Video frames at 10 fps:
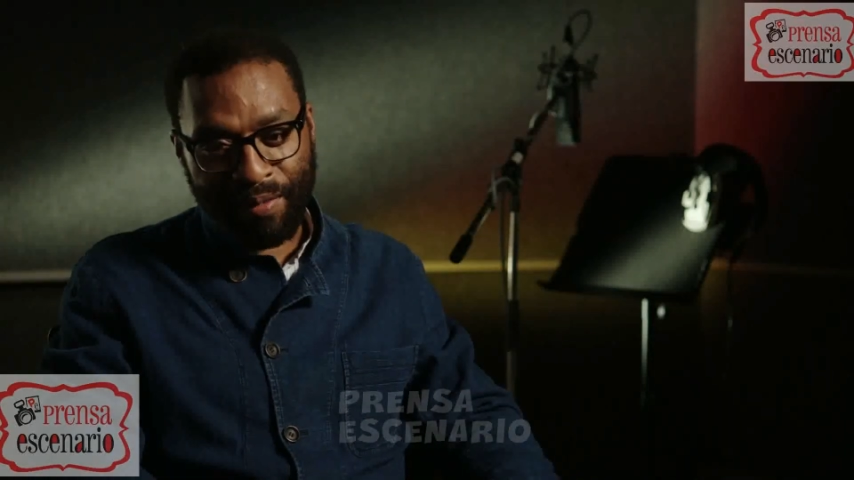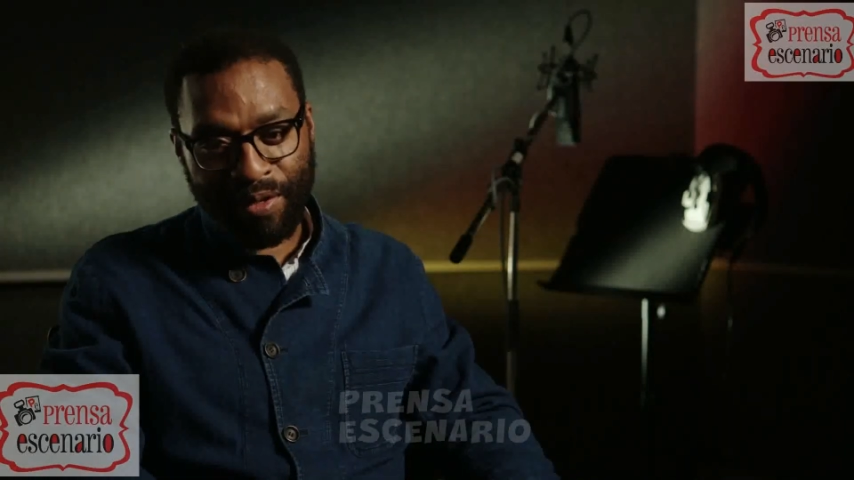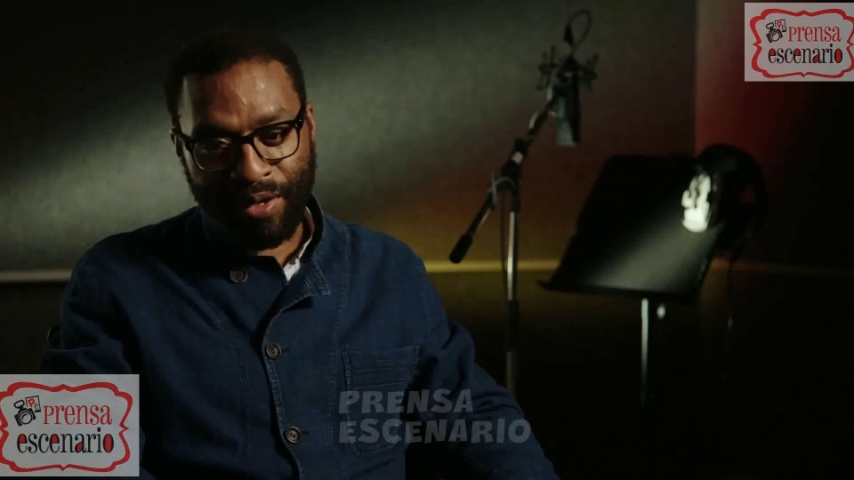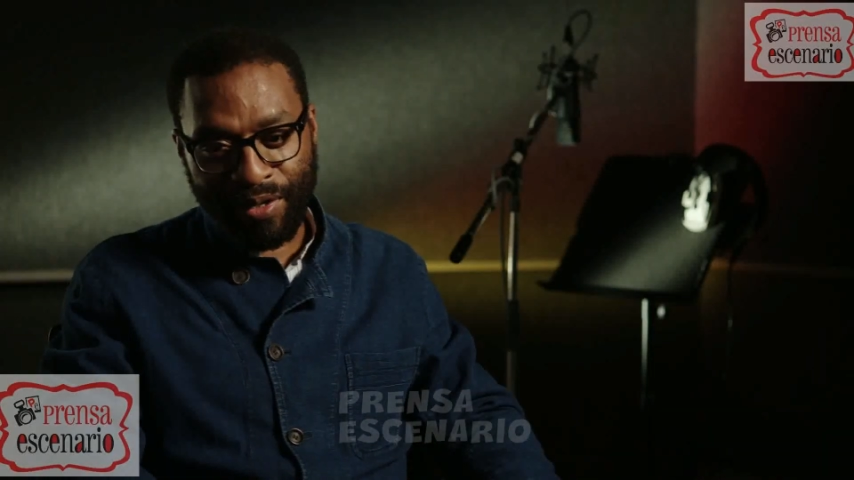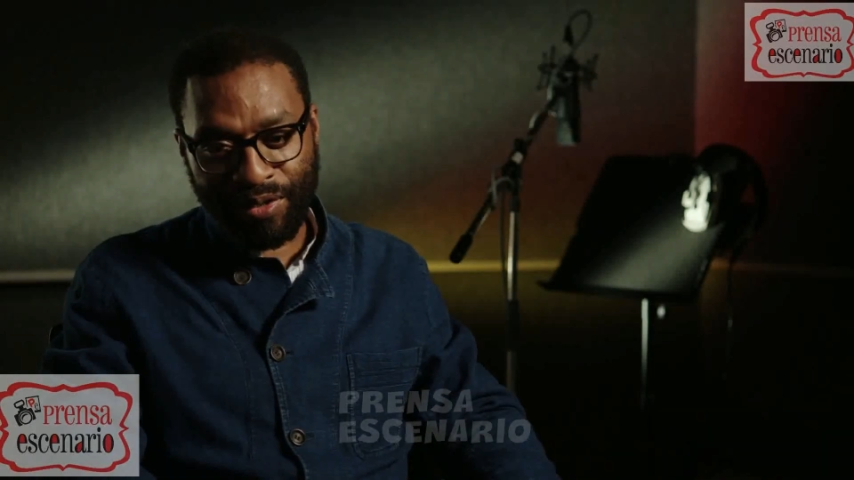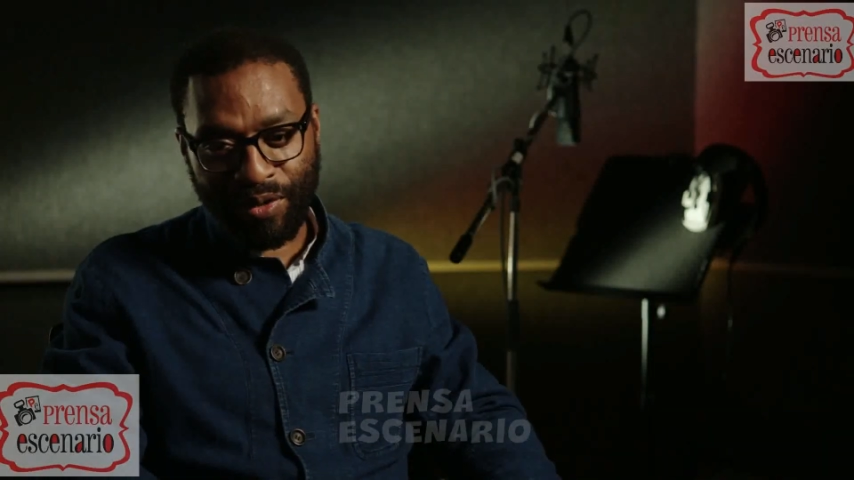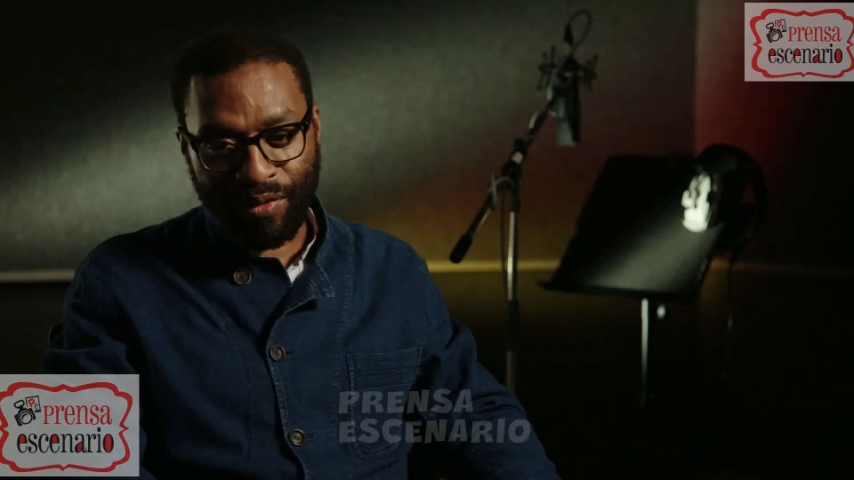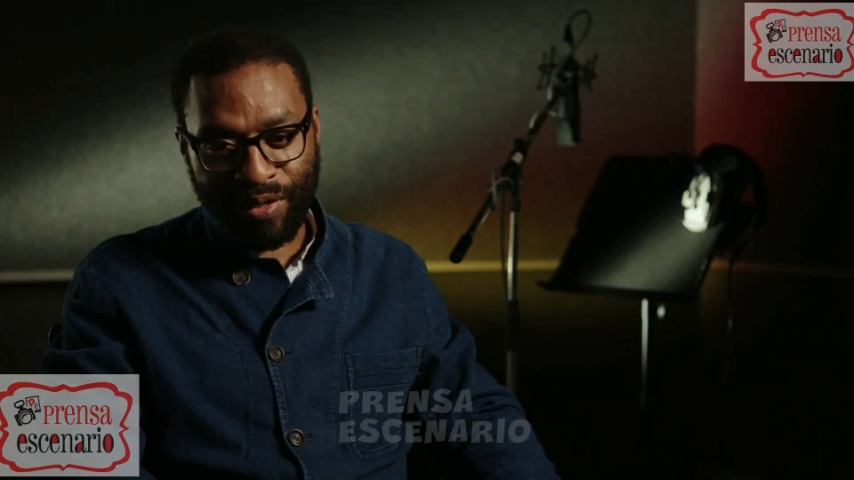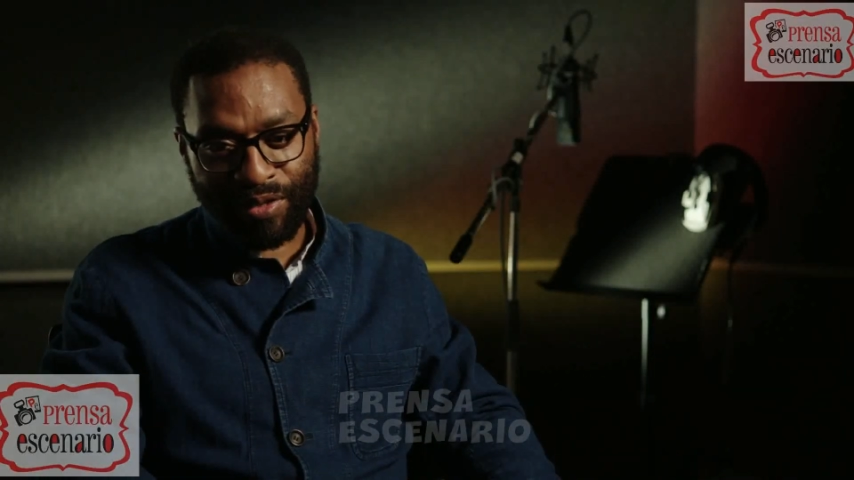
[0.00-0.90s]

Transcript: he's not